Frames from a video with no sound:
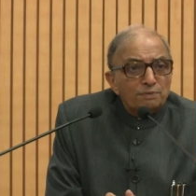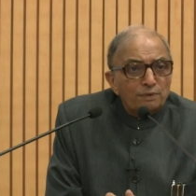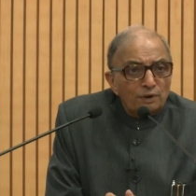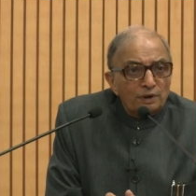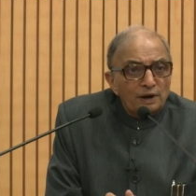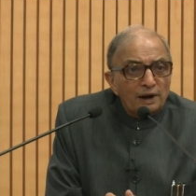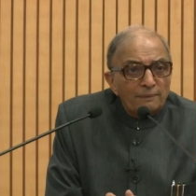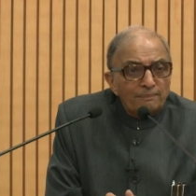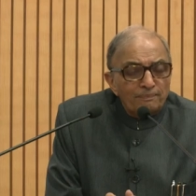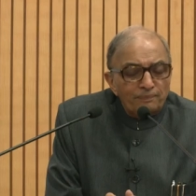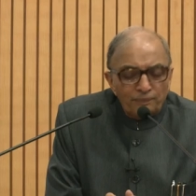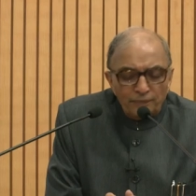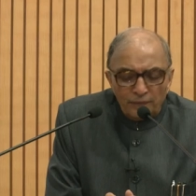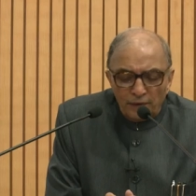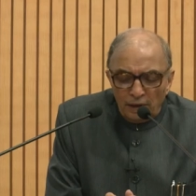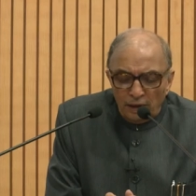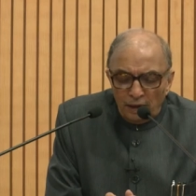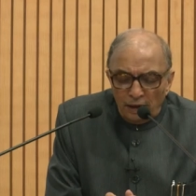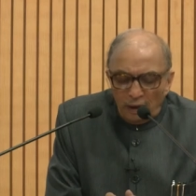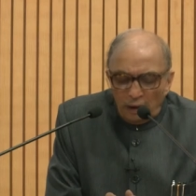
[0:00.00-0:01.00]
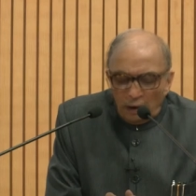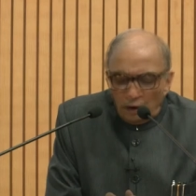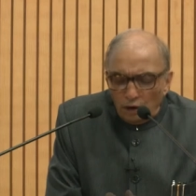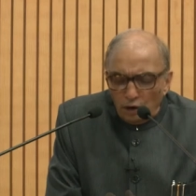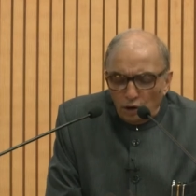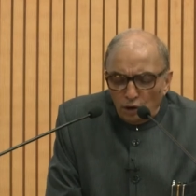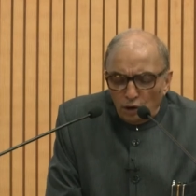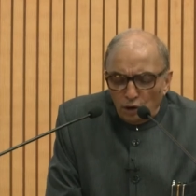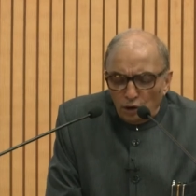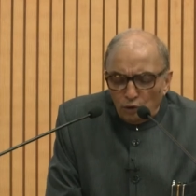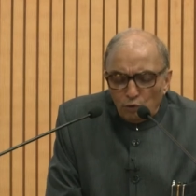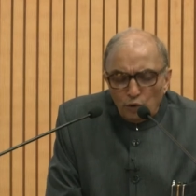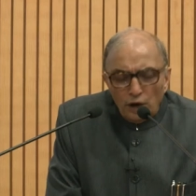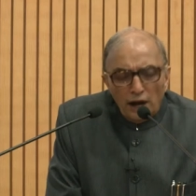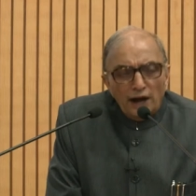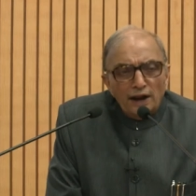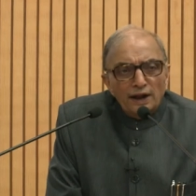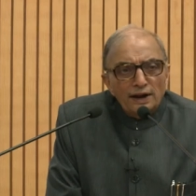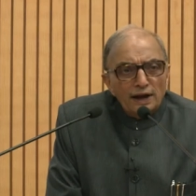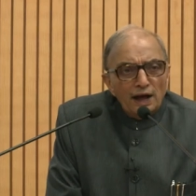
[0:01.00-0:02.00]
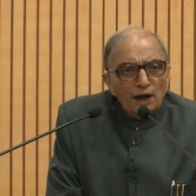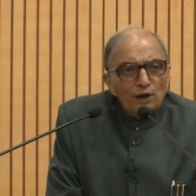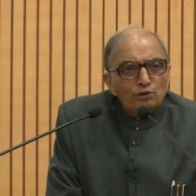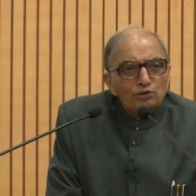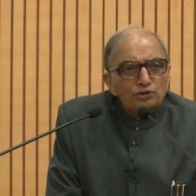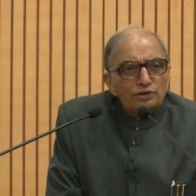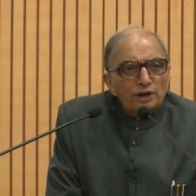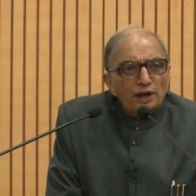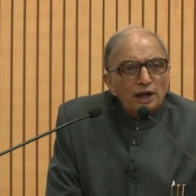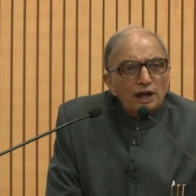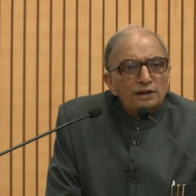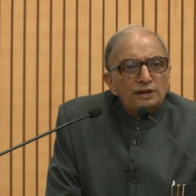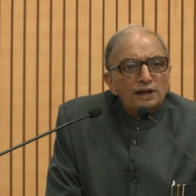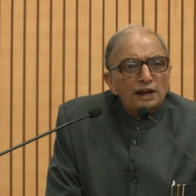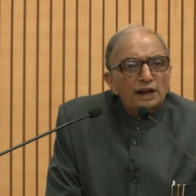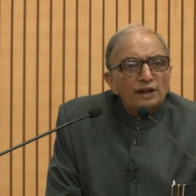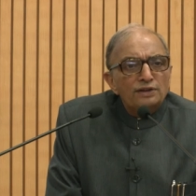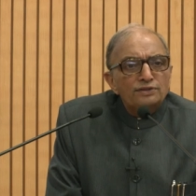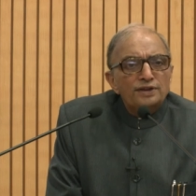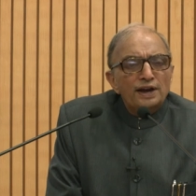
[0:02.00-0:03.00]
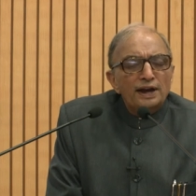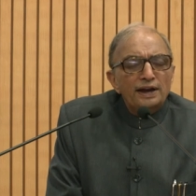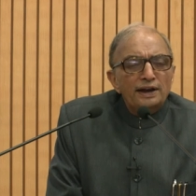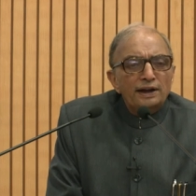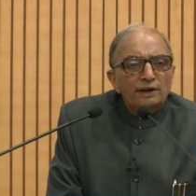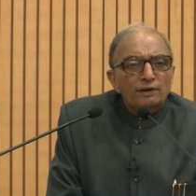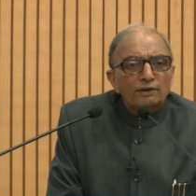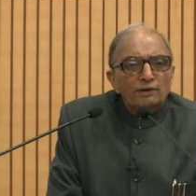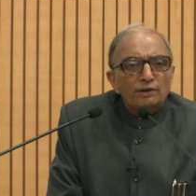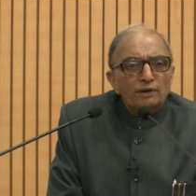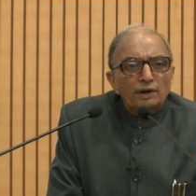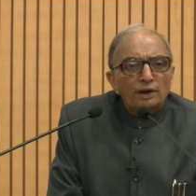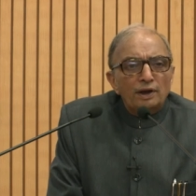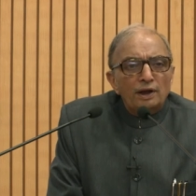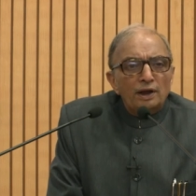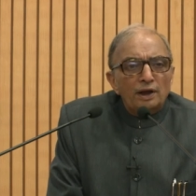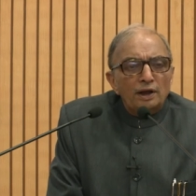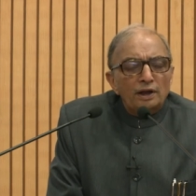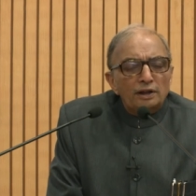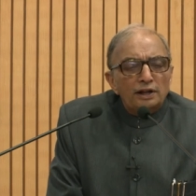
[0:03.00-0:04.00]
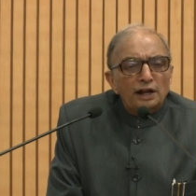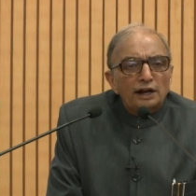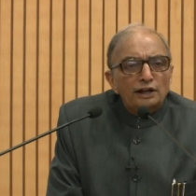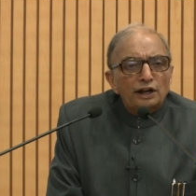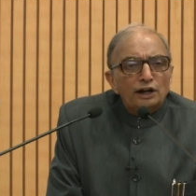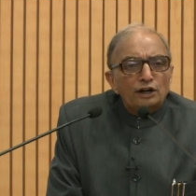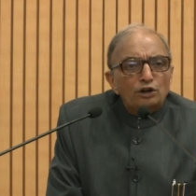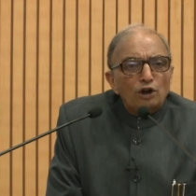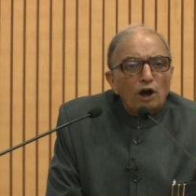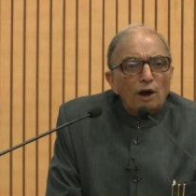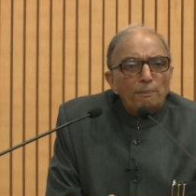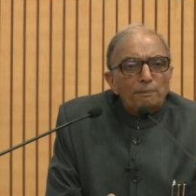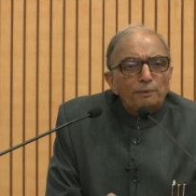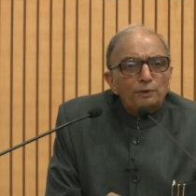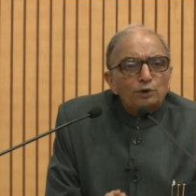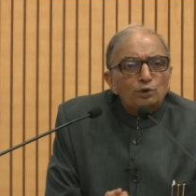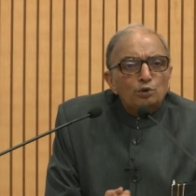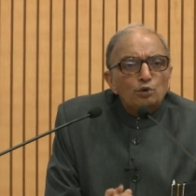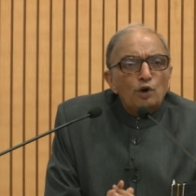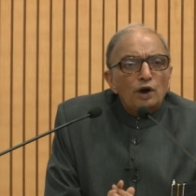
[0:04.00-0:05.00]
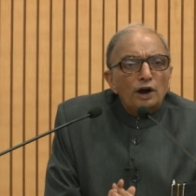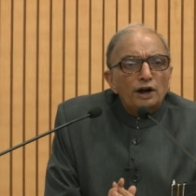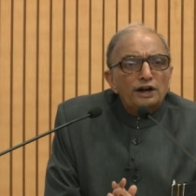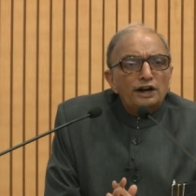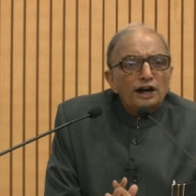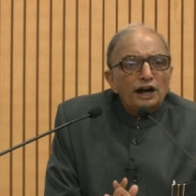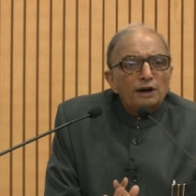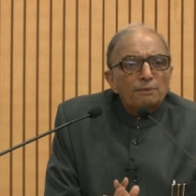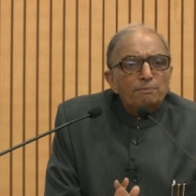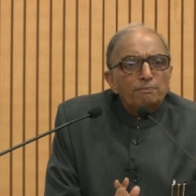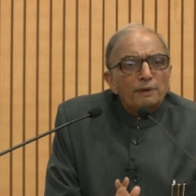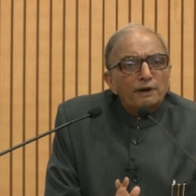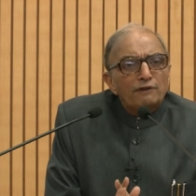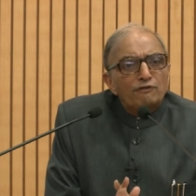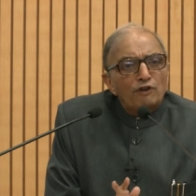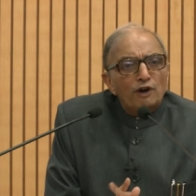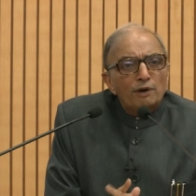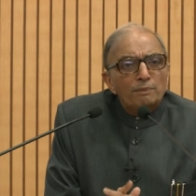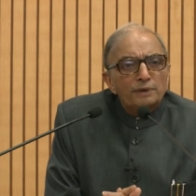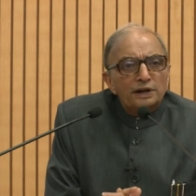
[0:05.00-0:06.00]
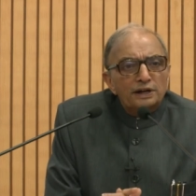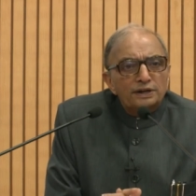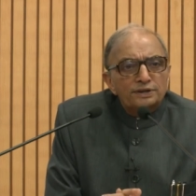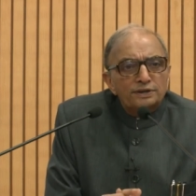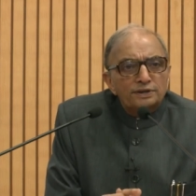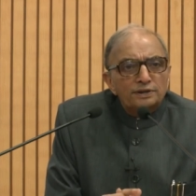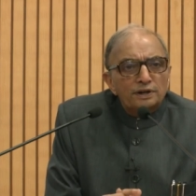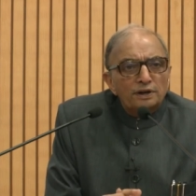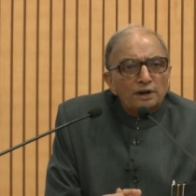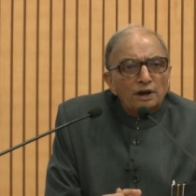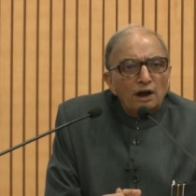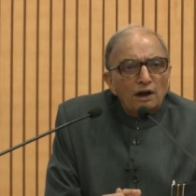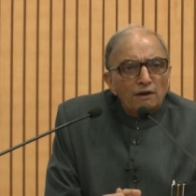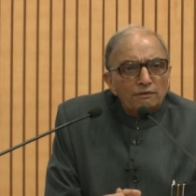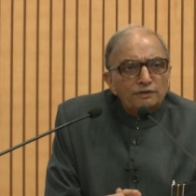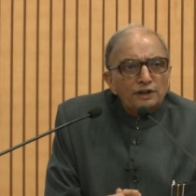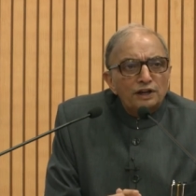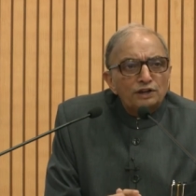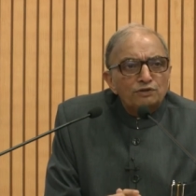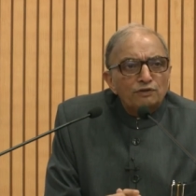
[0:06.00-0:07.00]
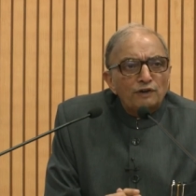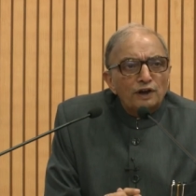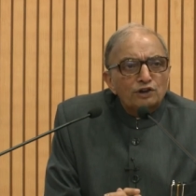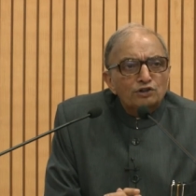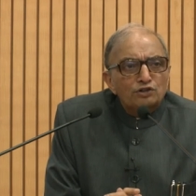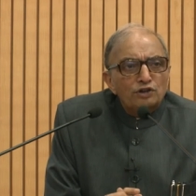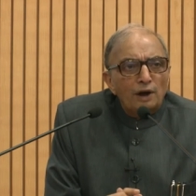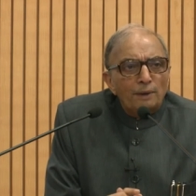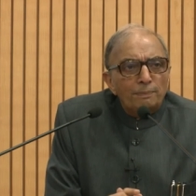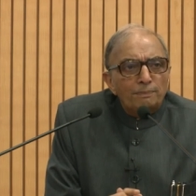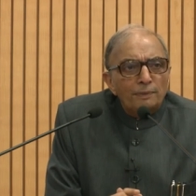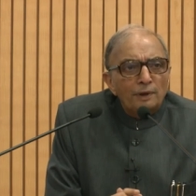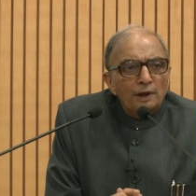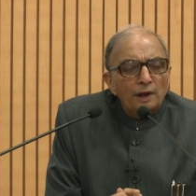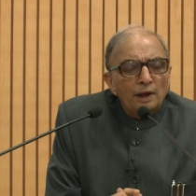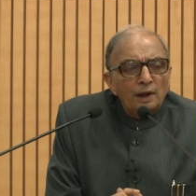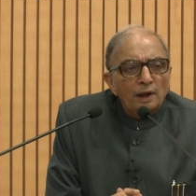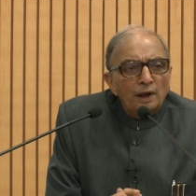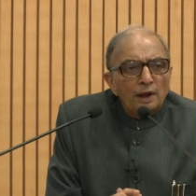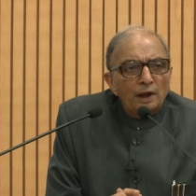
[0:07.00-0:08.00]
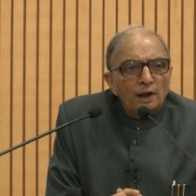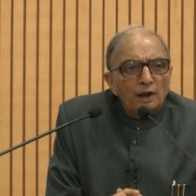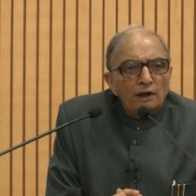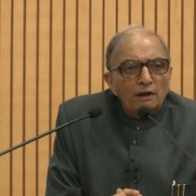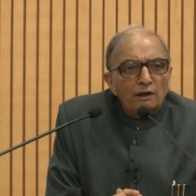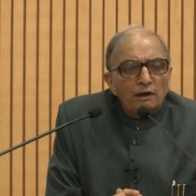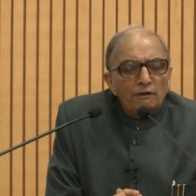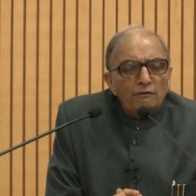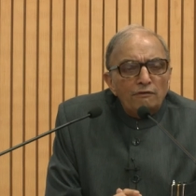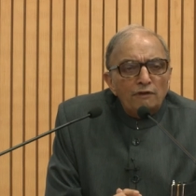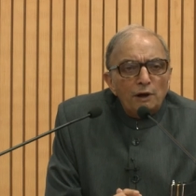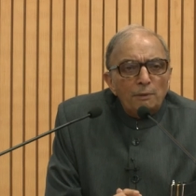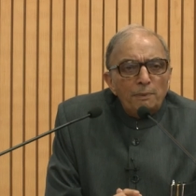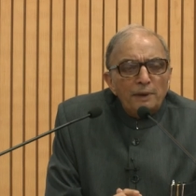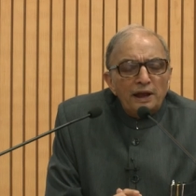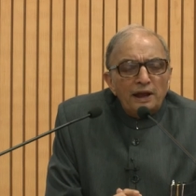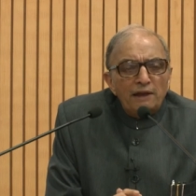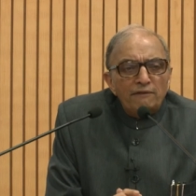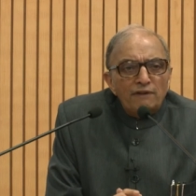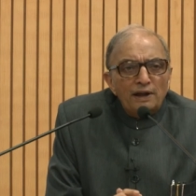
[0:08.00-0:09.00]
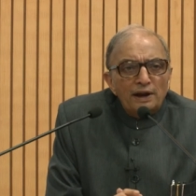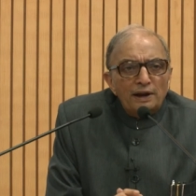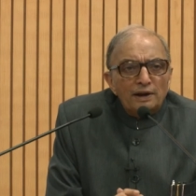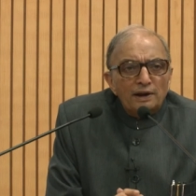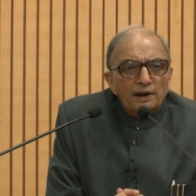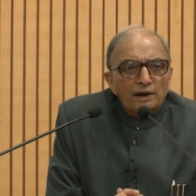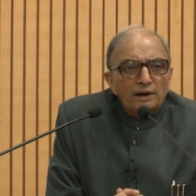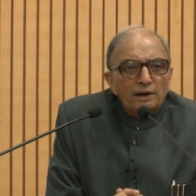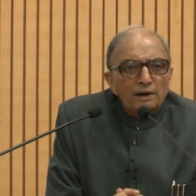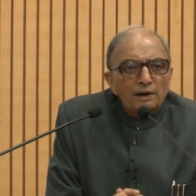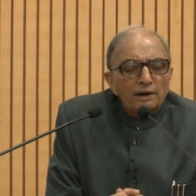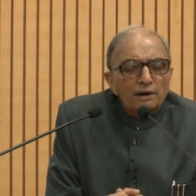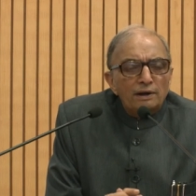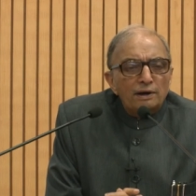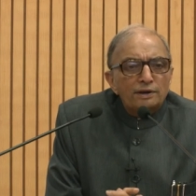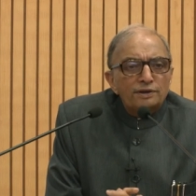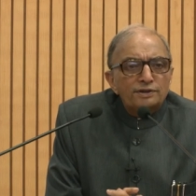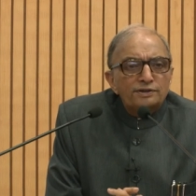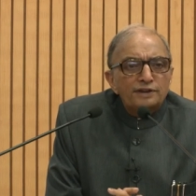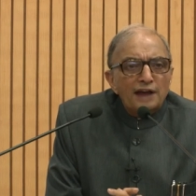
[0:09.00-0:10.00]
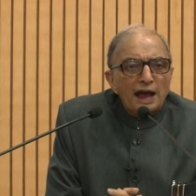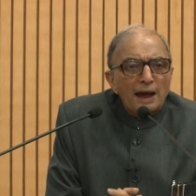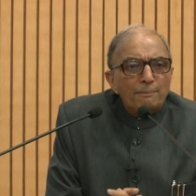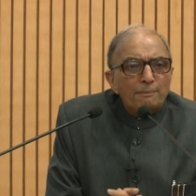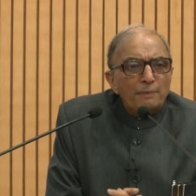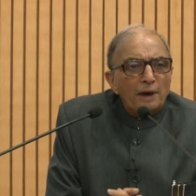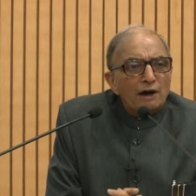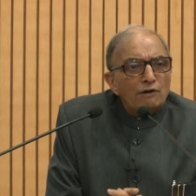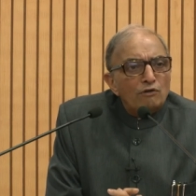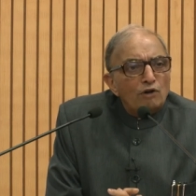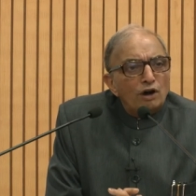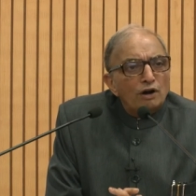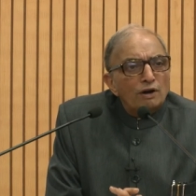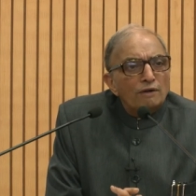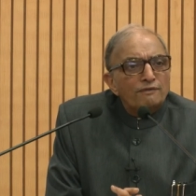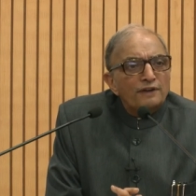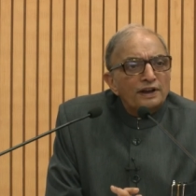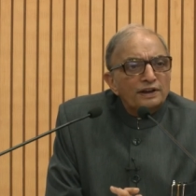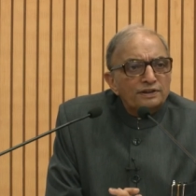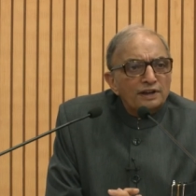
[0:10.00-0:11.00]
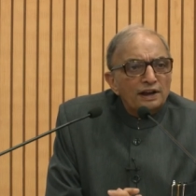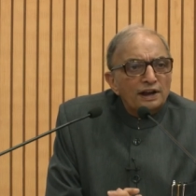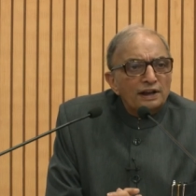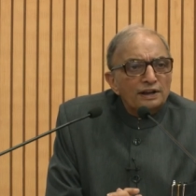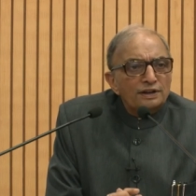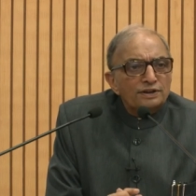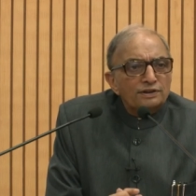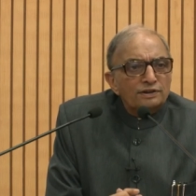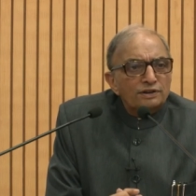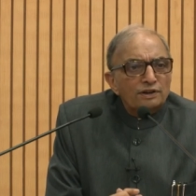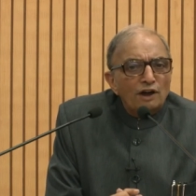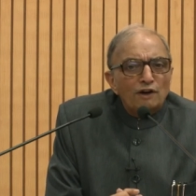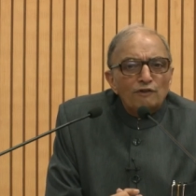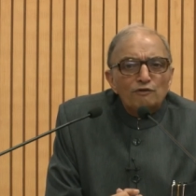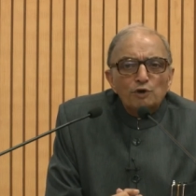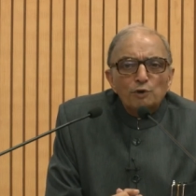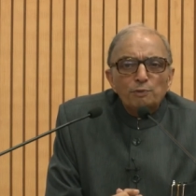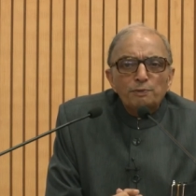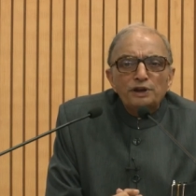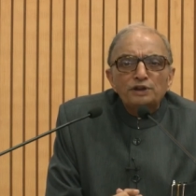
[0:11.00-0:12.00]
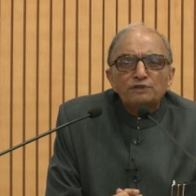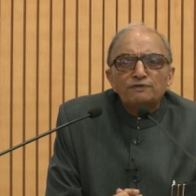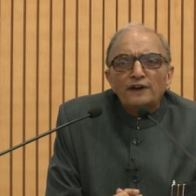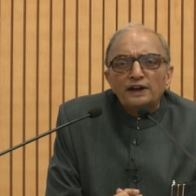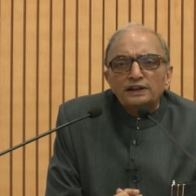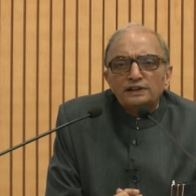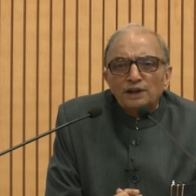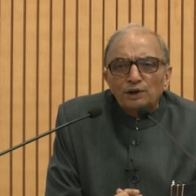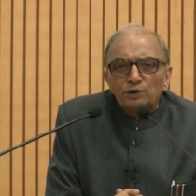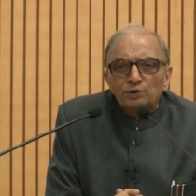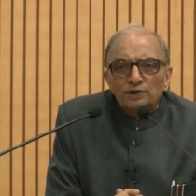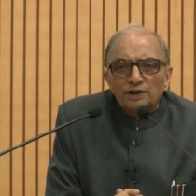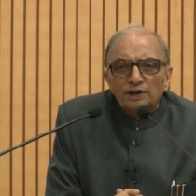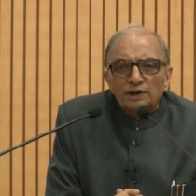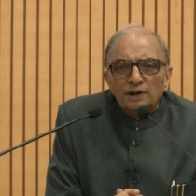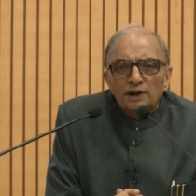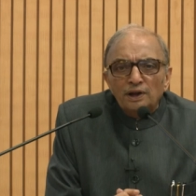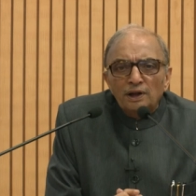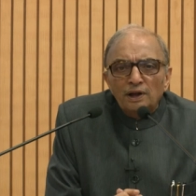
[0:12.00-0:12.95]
program. We had announced as an incentive that the top 200 performers of this workshop will be given a SAP Award of Excellence of rupees 5,000.